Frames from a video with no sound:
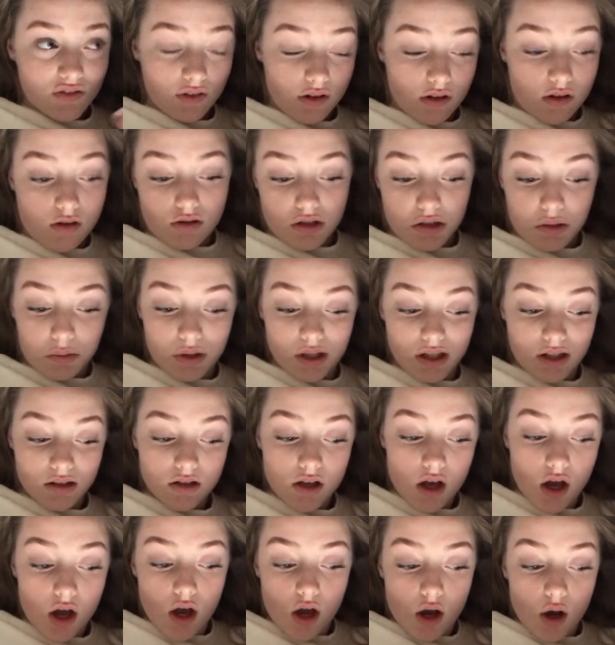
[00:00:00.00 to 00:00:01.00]
3 weeks,
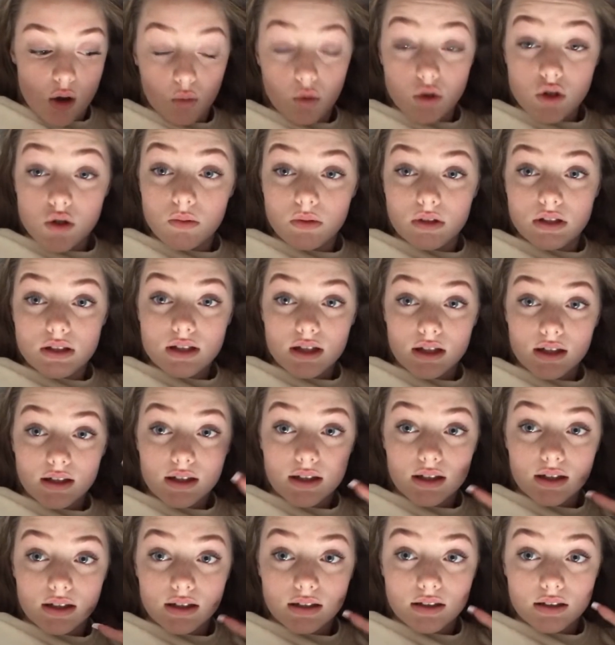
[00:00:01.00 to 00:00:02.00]
which means I
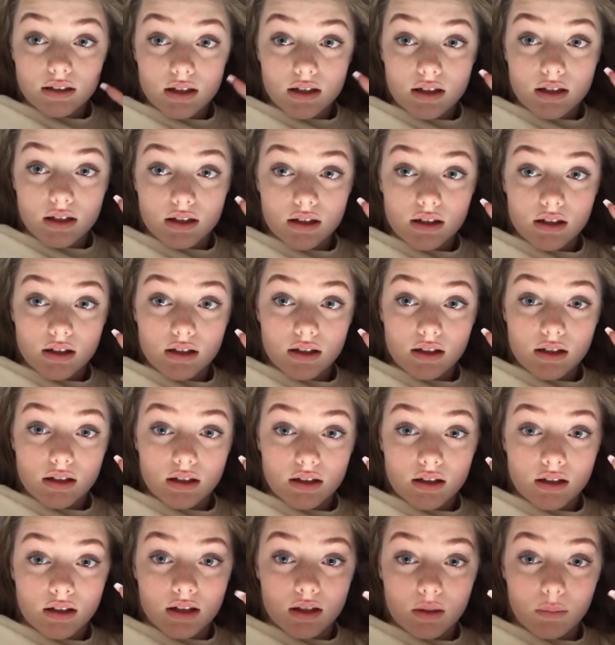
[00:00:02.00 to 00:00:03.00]
get to like
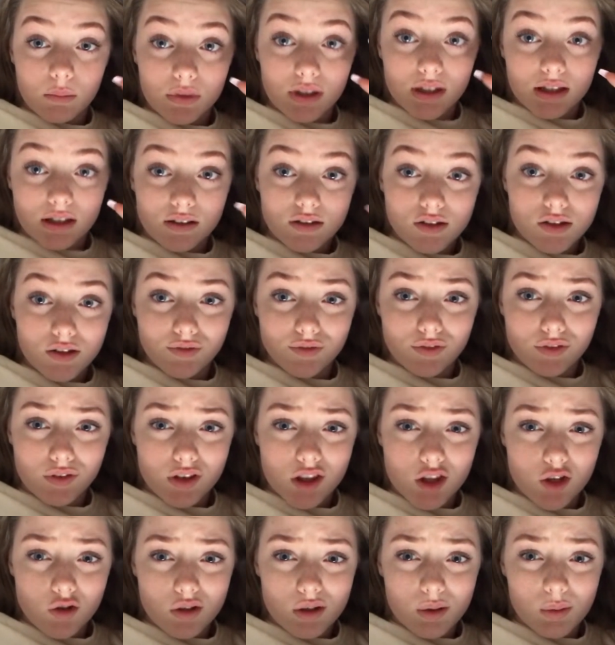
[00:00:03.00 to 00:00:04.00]
keep my nails on for
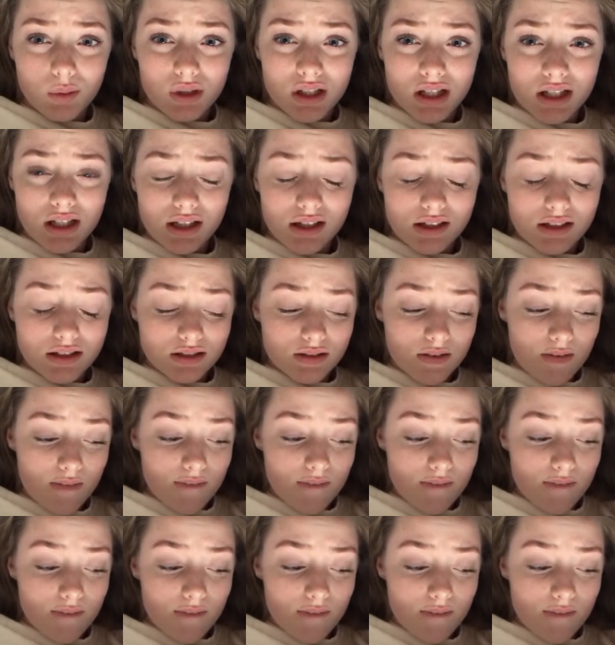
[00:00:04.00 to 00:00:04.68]
3 weeks.